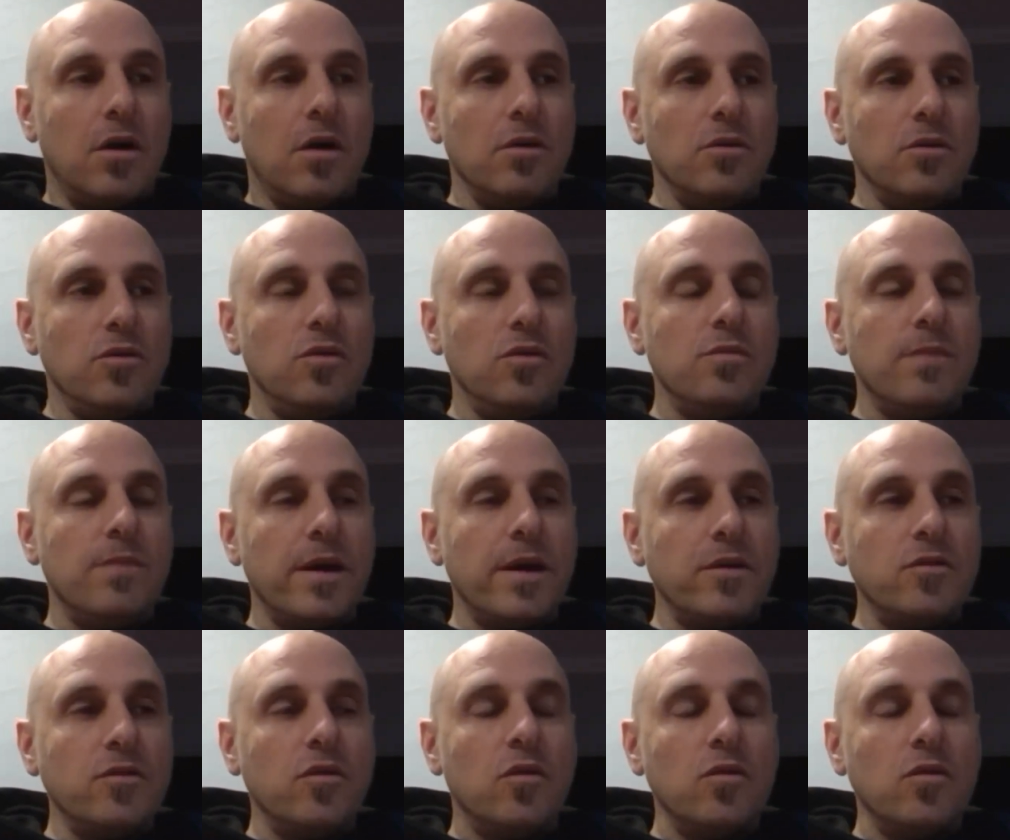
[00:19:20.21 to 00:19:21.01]

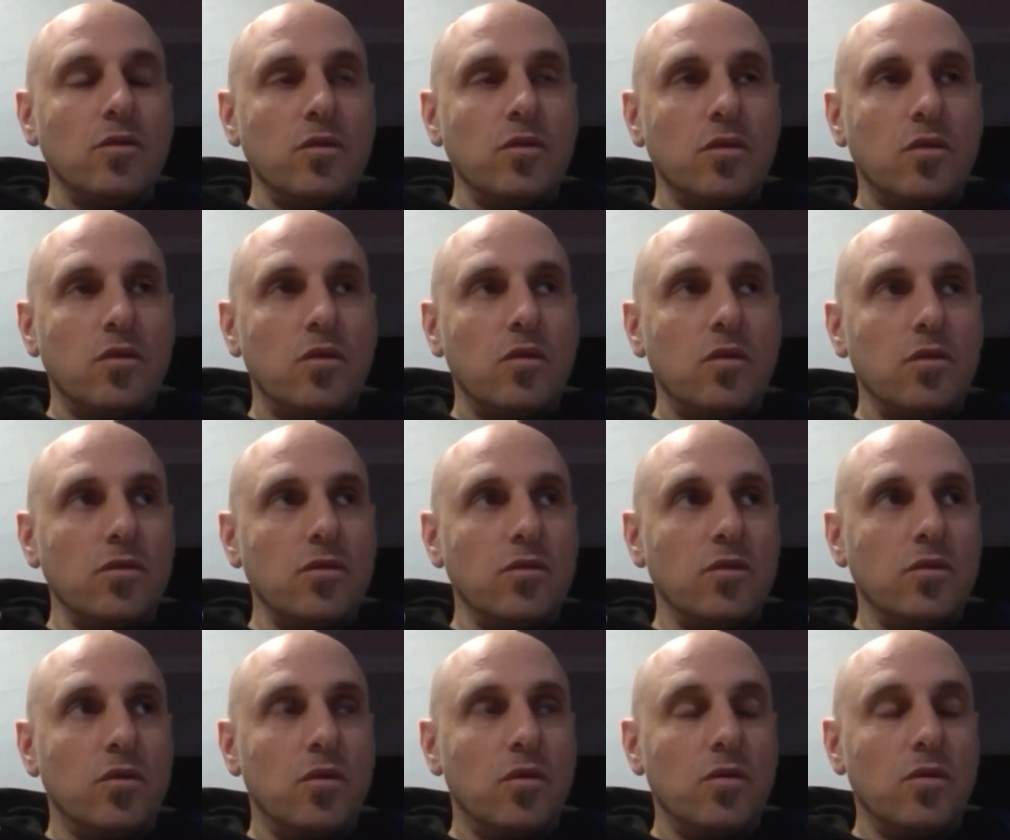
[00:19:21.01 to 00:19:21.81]

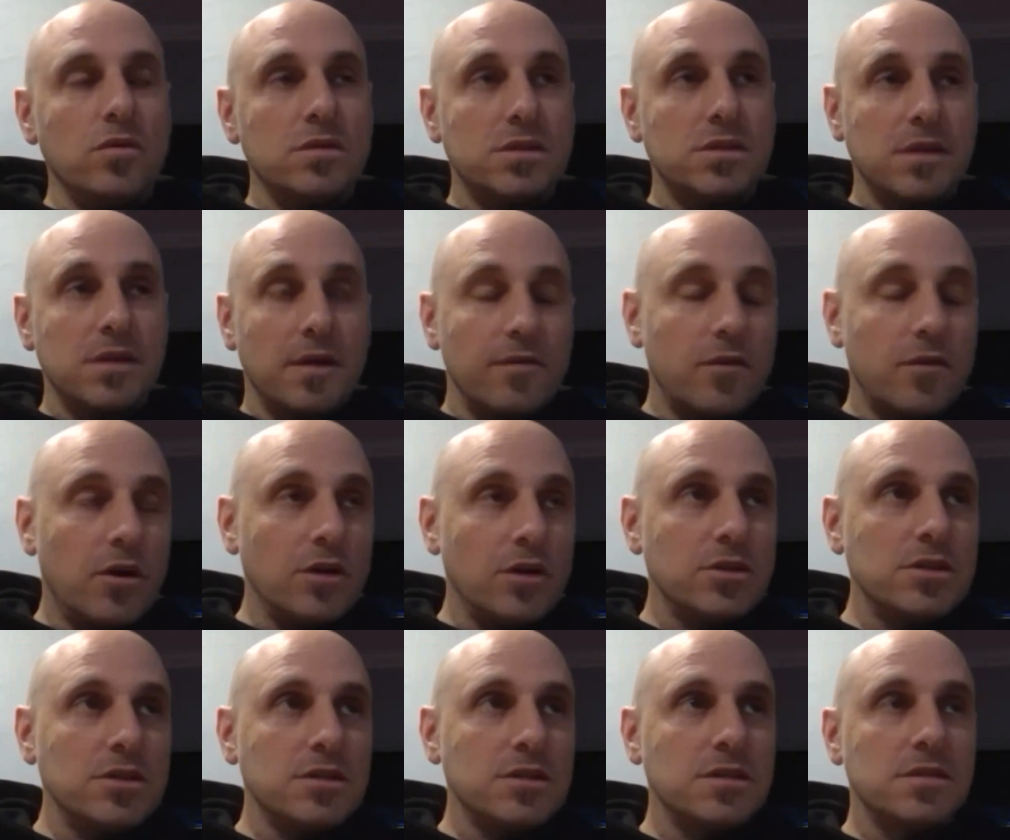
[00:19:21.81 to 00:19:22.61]
your
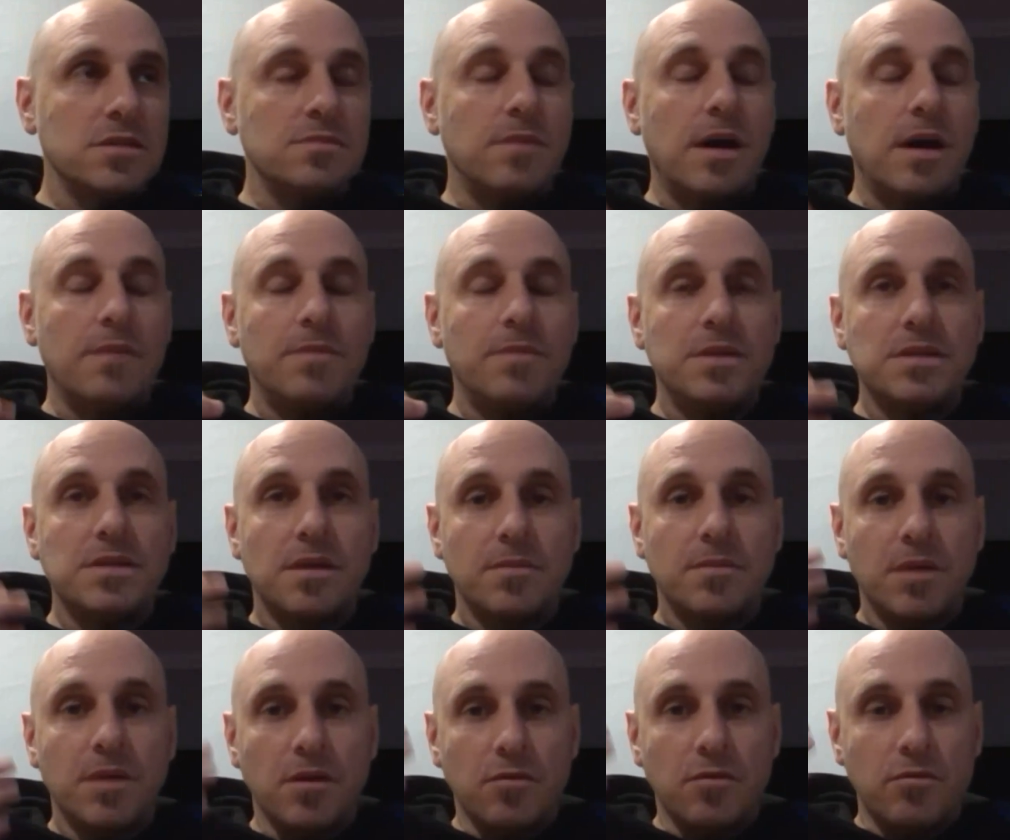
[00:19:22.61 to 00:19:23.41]
self-consciousness might be
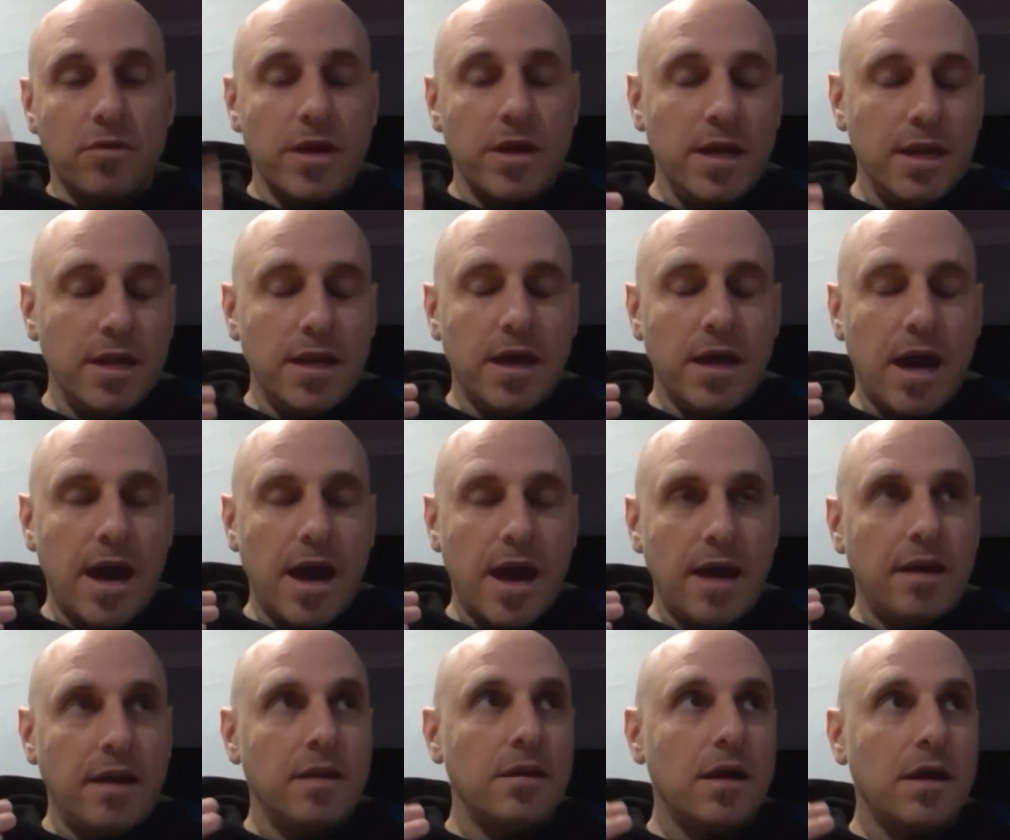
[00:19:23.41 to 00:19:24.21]
something really
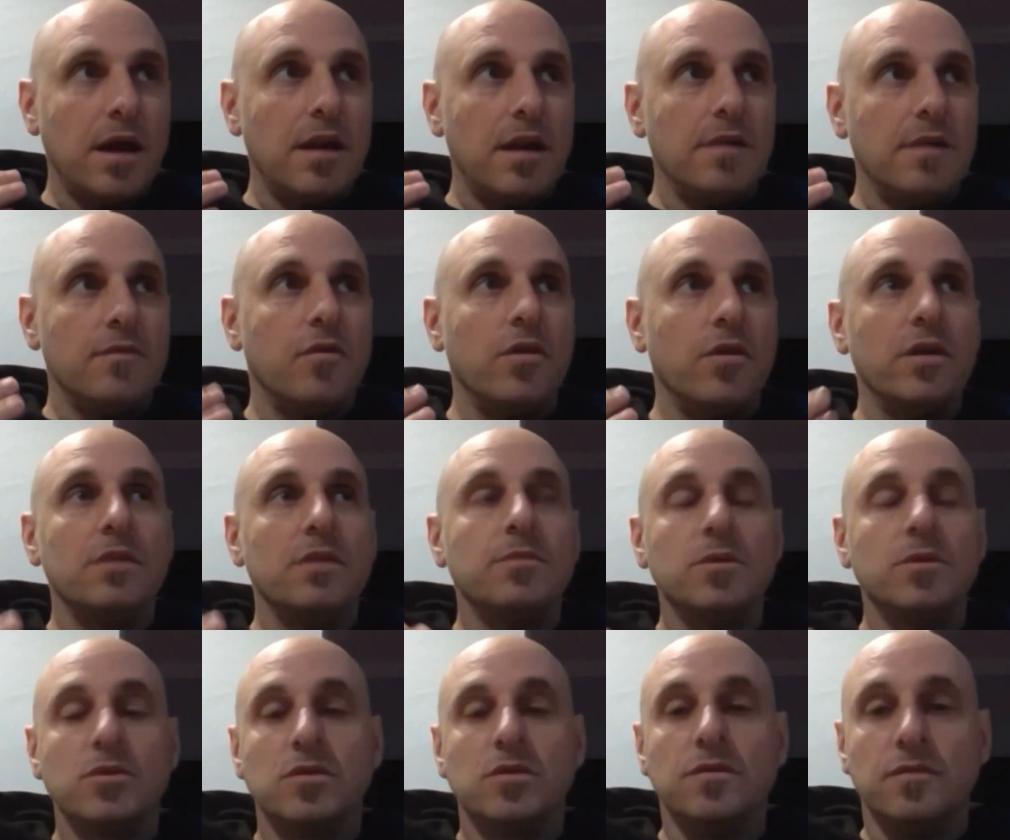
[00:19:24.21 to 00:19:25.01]

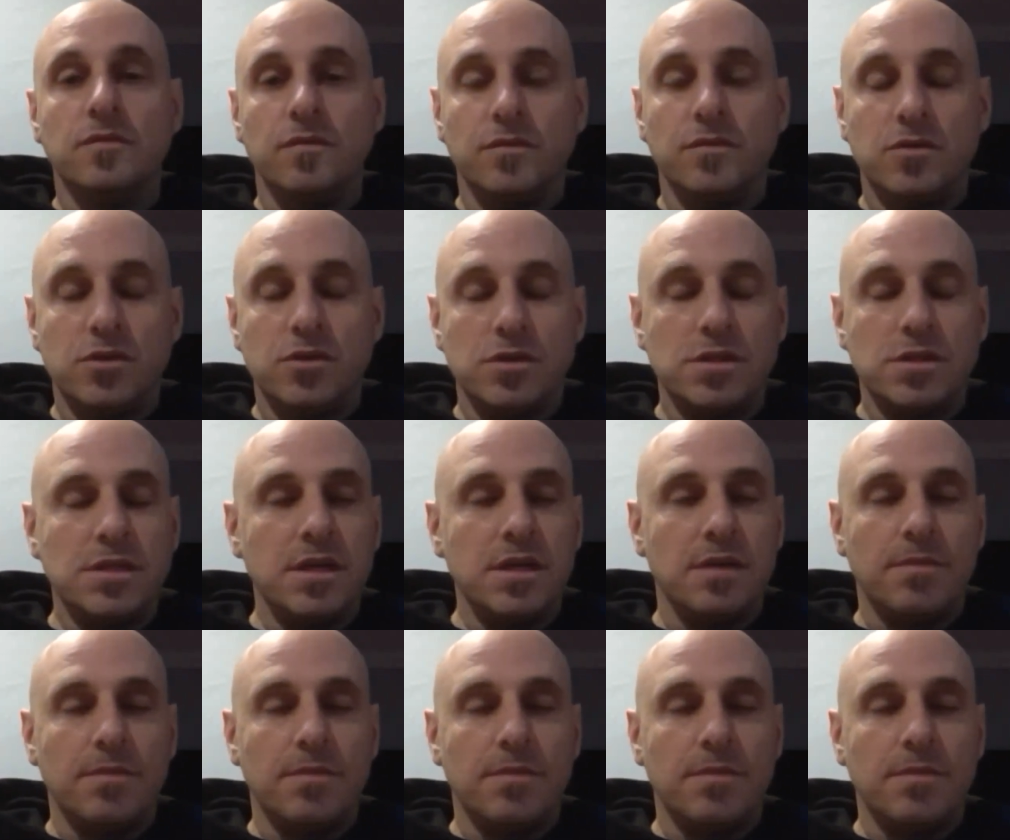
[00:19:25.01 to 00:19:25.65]
unavoidable to see.